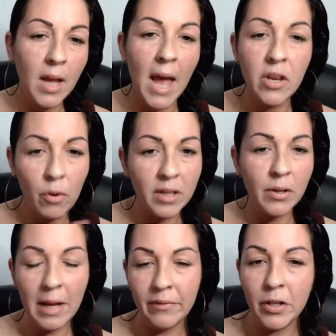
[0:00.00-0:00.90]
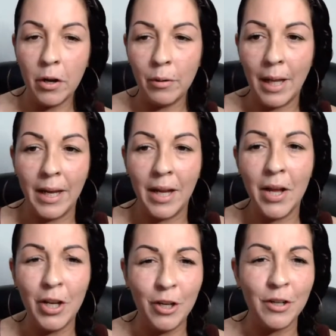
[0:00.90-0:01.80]
and you also have to know like
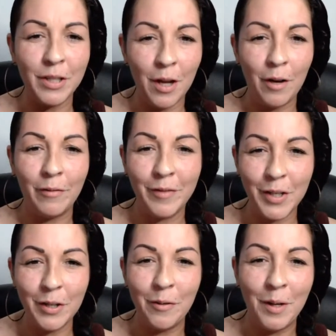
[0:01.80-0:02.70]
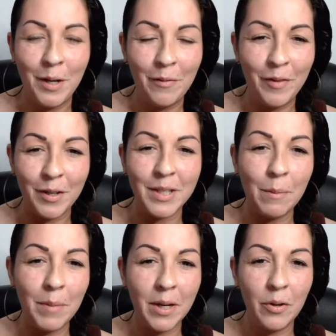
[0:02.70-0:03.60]
yourself too. And if you're
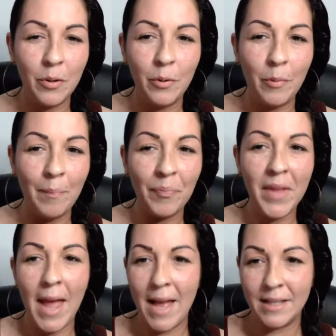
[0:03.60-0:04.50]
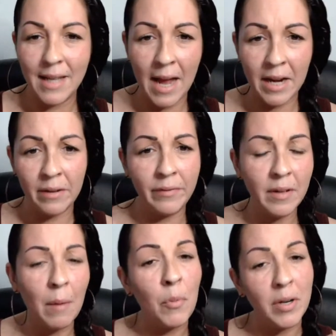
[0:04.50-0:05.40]
somebody who has kind of
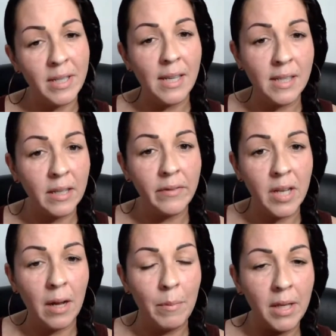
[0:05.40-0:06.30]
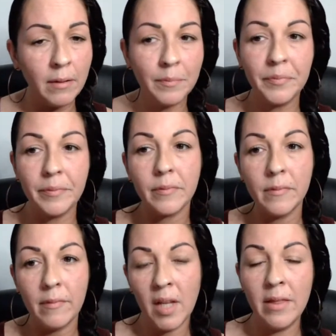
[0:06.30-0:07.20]
a more sensitive tummy,
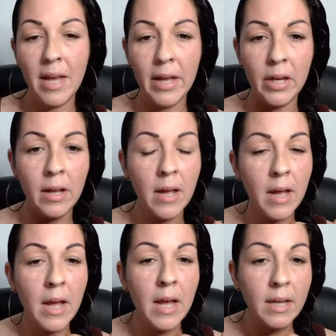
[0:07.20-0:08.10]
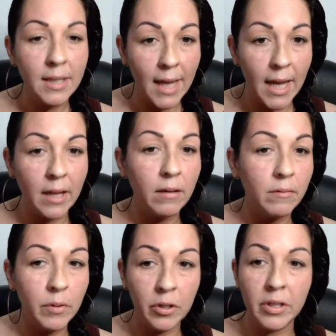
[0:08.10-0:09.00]
then take
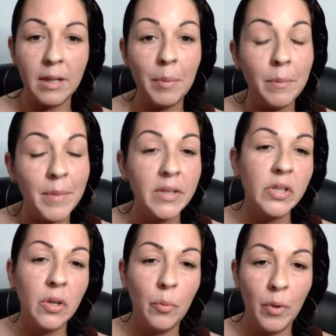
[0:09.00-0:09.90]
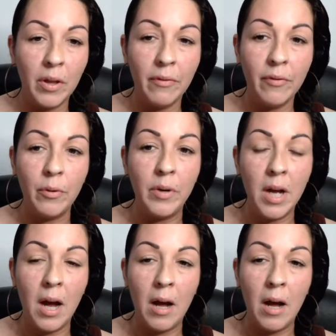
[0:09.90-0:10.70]
your supplements with food.